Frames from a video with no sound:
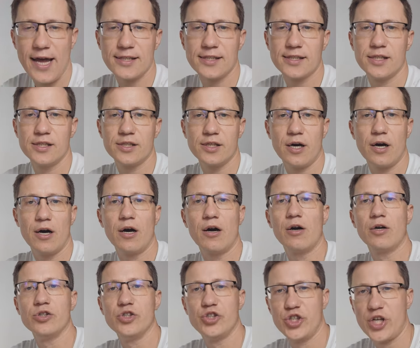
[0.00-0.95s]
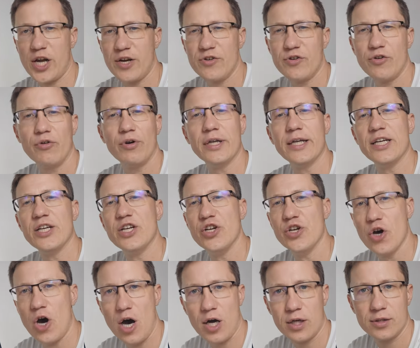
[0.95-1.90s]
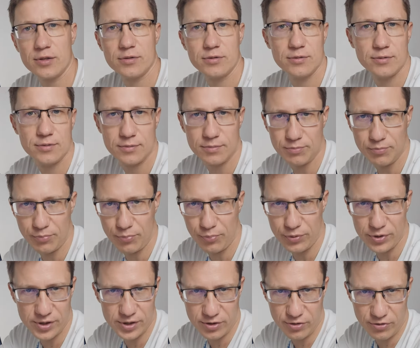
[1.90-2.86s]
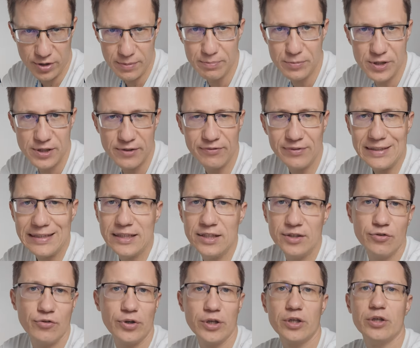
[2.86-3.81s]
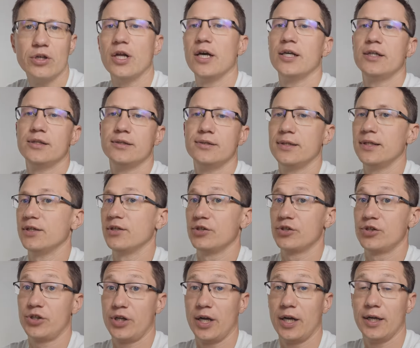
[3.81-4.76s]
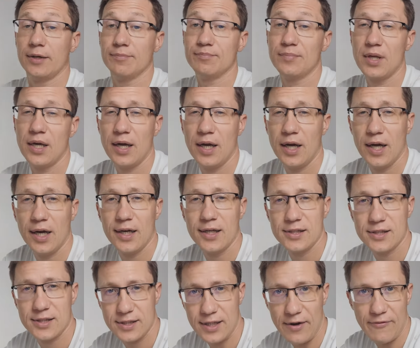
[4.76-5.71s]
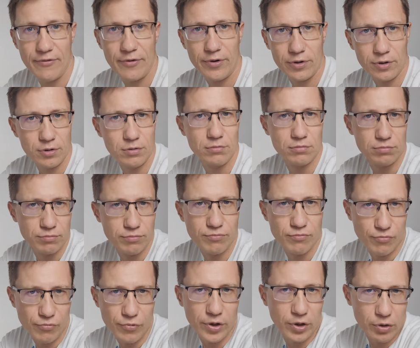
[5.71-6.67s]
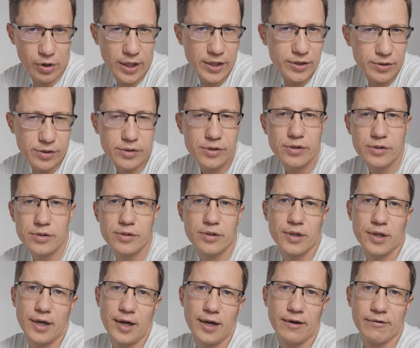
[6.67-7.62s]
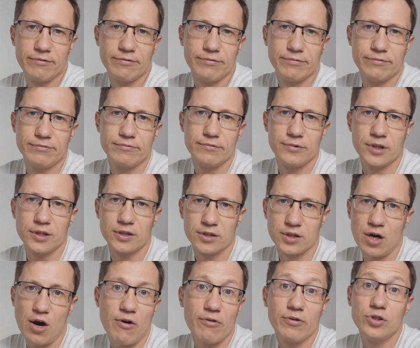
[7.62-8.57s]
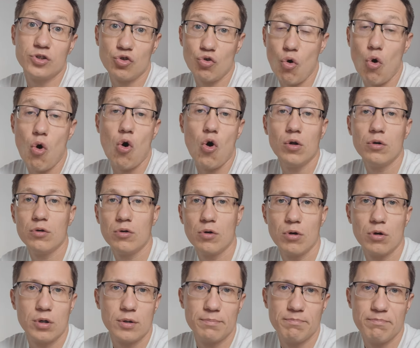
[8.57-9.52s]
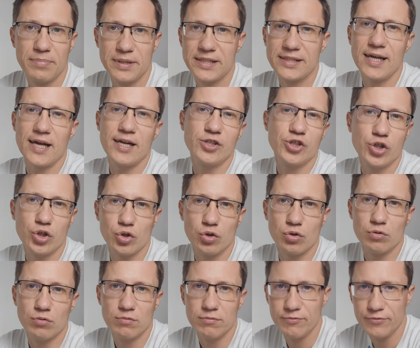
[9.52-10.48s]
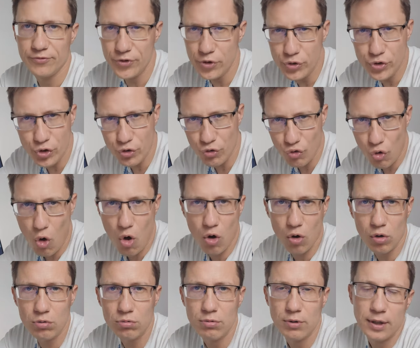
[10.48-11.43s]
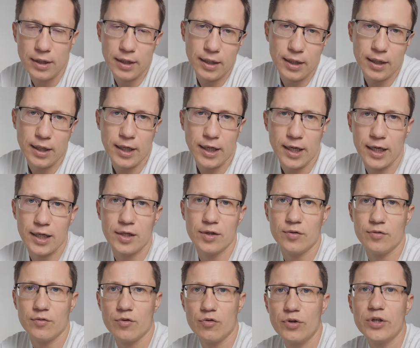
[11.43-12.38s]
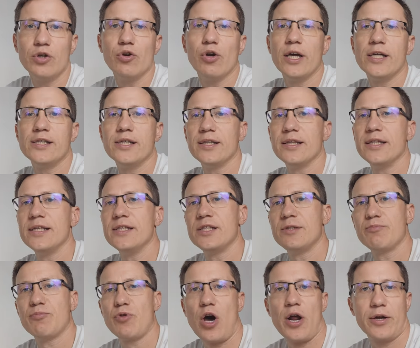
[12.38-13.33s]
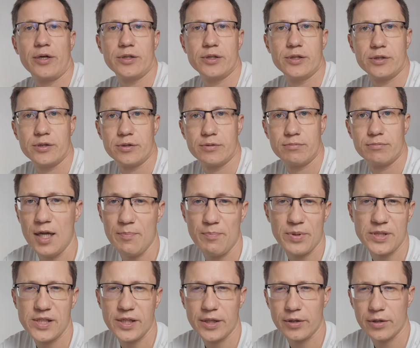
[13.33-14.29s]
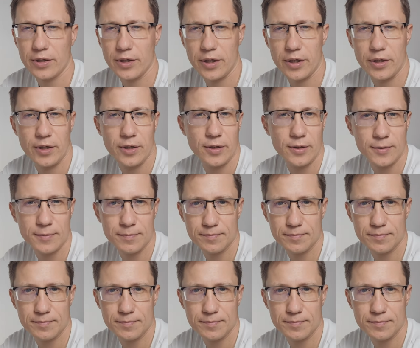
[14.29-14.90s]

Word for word: assets are generally not prescriptively regulated in Australia. Several regulators have a current role or potential future role in regulating these products. In particular,